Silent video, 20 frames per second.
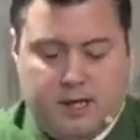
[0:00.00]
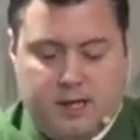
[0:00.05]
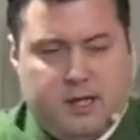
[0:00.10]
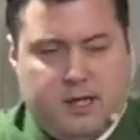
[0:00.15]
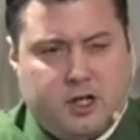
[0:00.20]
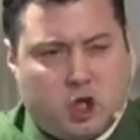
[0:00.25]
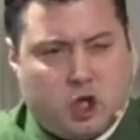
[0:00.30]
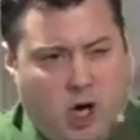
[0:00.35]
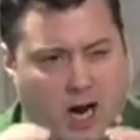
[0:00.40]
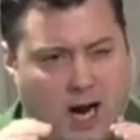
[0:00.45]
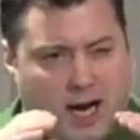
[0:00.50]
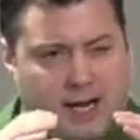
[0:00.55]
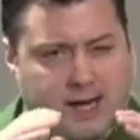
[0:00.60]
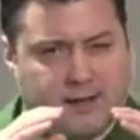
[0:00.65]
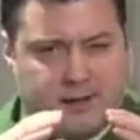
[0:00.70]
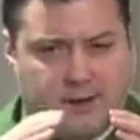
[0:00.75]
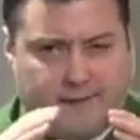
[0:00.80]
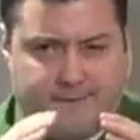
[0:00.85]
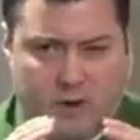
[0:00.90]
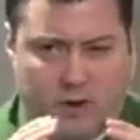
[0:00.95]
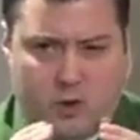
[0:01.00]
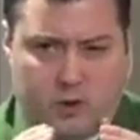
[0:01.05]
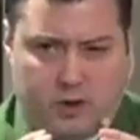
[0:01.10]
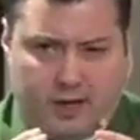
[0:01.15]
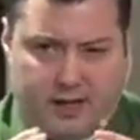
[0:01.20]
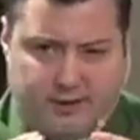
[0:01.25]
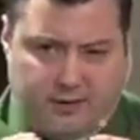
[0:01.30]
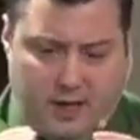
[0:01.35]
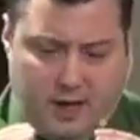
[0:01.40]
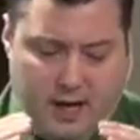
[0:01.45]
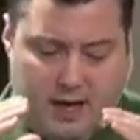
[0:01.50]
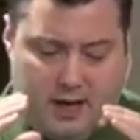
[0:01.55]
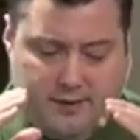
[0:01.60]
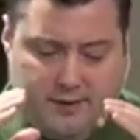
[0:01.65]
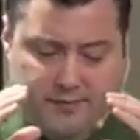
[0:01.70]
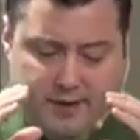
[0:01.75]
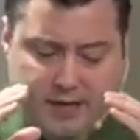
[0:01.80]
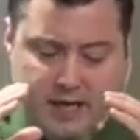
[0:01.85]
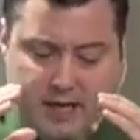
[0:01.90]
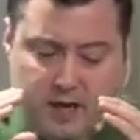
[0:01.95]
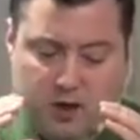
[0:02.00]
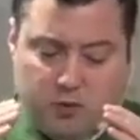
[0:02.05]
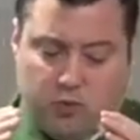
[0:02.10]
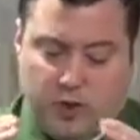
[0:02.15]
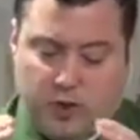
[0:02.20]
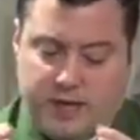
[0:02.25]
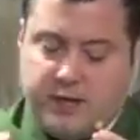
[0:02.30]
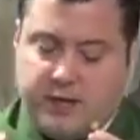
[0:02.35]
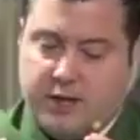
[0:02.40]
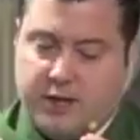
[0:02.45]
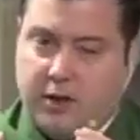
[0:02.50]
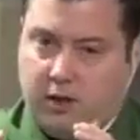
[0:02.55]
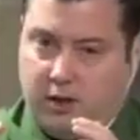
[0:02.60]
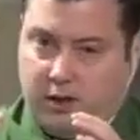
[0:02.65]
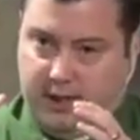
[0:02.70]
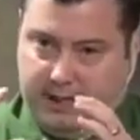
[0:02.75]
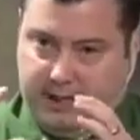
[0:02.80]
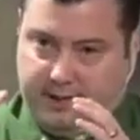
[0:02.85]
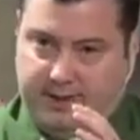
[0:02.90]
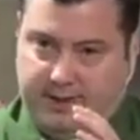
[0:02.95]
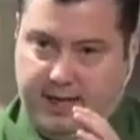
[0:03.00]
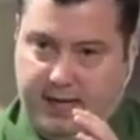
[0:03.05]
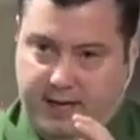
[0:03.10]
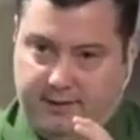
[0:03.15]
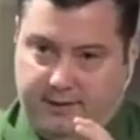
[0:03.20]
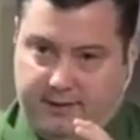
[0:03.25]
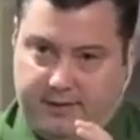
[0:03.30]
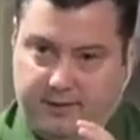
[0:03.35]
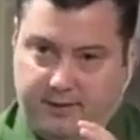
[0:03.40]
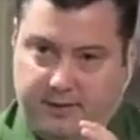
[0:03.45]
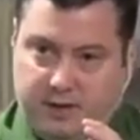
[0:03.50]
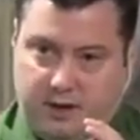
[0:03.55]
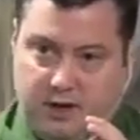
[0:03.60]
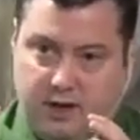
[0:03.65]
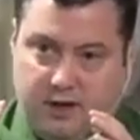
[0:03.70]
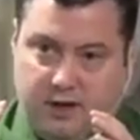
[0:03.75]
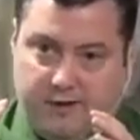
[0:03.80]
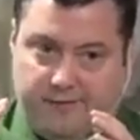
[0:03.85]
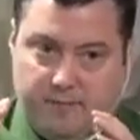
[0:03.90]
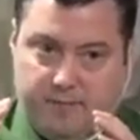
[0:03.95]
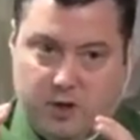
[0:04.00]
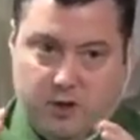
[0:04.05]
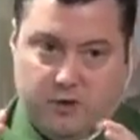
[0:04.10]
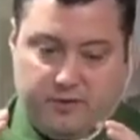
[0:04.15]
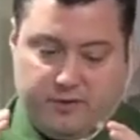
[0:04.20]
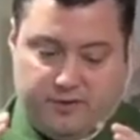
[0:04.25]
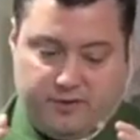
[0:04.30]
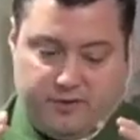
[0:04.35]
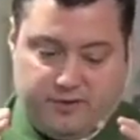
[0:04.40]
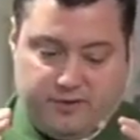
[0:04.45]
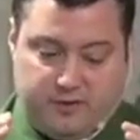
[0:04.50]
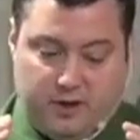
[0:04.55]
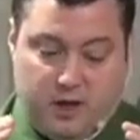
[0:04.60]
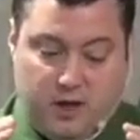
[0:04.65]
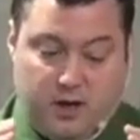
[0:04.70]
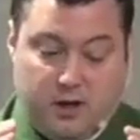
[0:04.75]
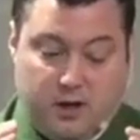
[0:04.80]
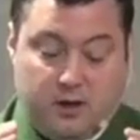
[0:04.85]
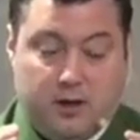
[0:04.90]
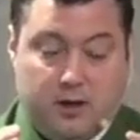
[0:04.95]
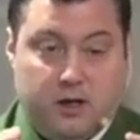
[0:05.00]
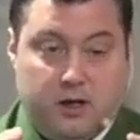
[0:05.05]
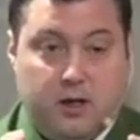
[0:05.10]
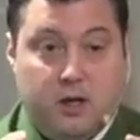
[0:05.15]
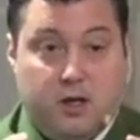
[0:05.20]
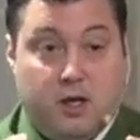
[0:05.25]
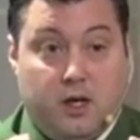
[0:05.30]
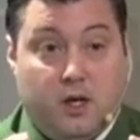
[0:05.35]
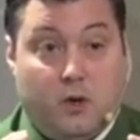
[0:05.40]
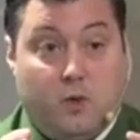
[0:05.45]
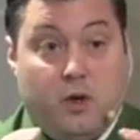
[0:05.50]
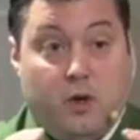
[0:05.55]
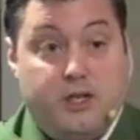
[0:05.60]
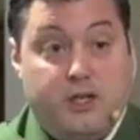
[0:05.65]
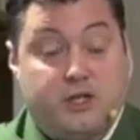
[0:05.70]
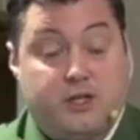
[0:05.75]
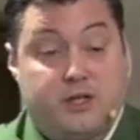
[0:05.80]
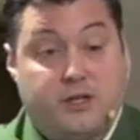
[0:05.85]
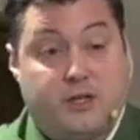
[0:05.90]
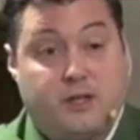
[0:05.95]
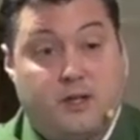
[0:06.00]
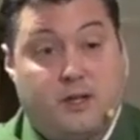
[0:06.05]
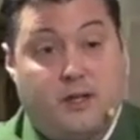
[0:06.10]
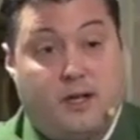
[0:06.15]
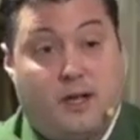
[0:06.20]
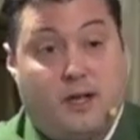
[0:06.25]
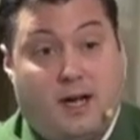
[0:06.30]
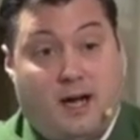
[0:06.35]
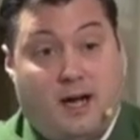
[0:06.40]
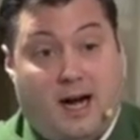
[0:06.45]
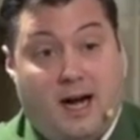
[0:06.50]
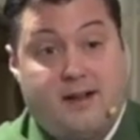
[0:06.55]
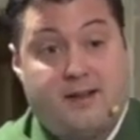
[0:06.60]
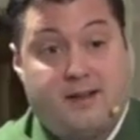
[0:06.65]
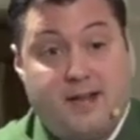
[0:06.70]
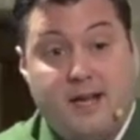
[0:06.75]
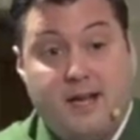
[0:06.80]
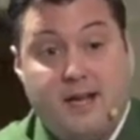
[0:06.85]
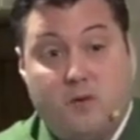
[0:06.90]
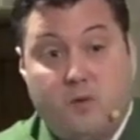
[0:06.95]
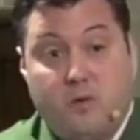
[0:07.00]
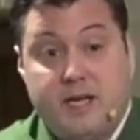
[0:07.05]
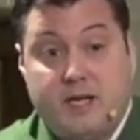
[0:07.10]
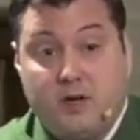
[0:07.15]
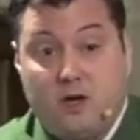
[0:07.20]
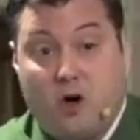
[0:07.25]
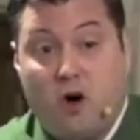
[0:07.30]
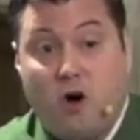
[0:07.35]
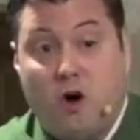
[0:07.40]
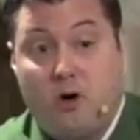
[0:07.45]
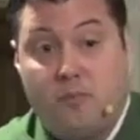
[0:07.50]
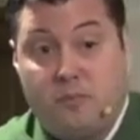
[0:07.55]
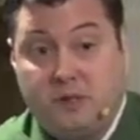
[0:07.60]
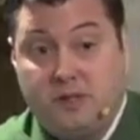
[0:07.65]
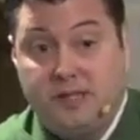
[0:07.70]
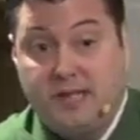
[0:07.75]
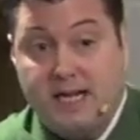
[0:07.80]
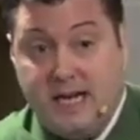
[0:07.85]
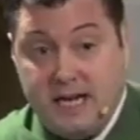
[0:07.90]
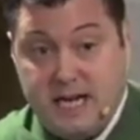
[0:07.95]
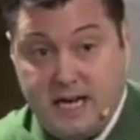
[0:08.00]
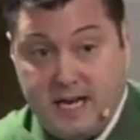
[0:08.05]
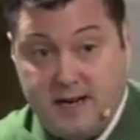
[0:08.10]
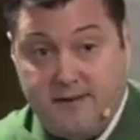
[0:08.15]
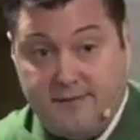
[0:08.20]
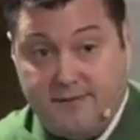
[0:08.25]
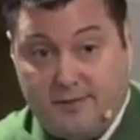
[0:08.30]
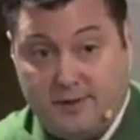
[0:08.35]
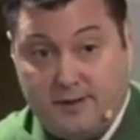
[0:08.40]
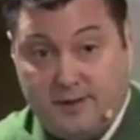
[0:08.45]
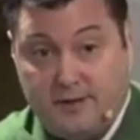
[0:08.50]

trying to focus on the original intent of Moses' law, which I think we could all believe